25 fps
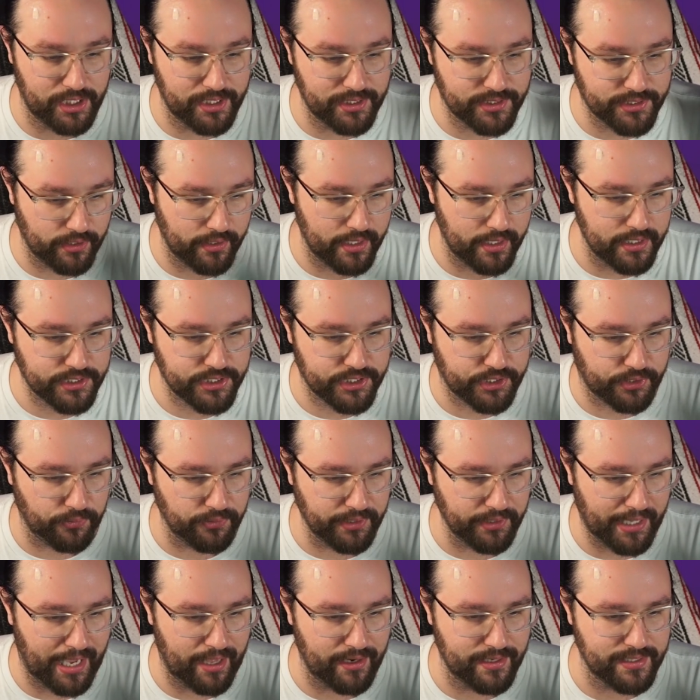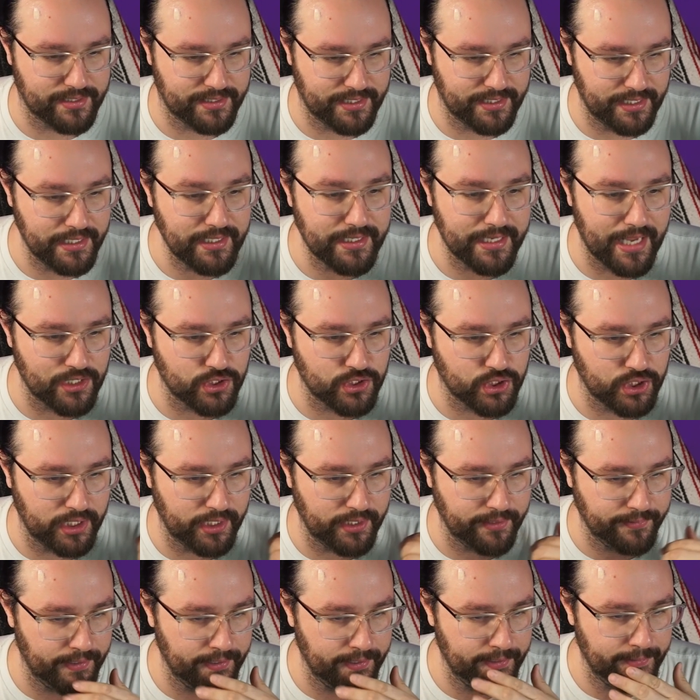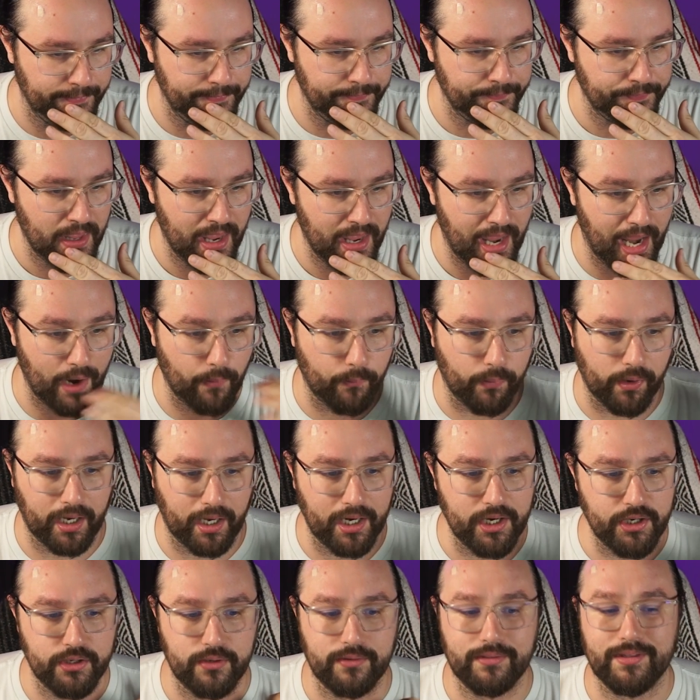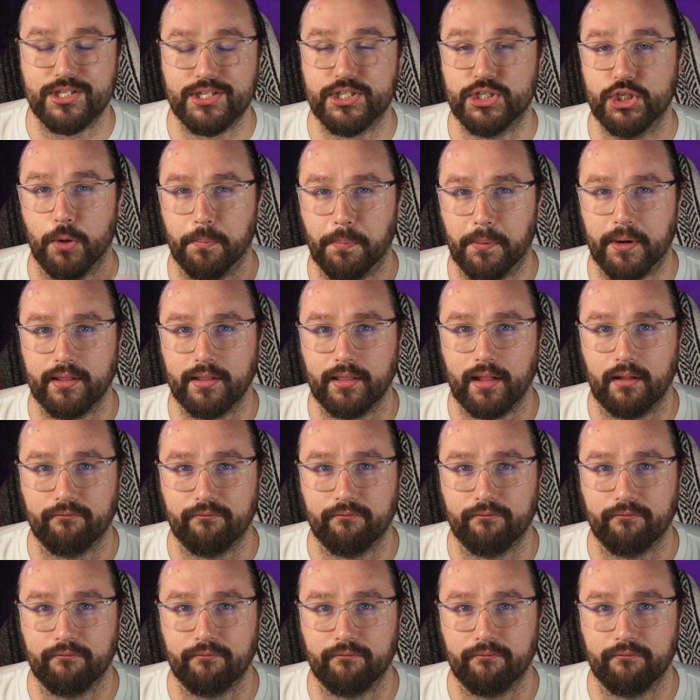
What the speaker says: So let's scroll down and see Neji. And we're gonna do the Shippuden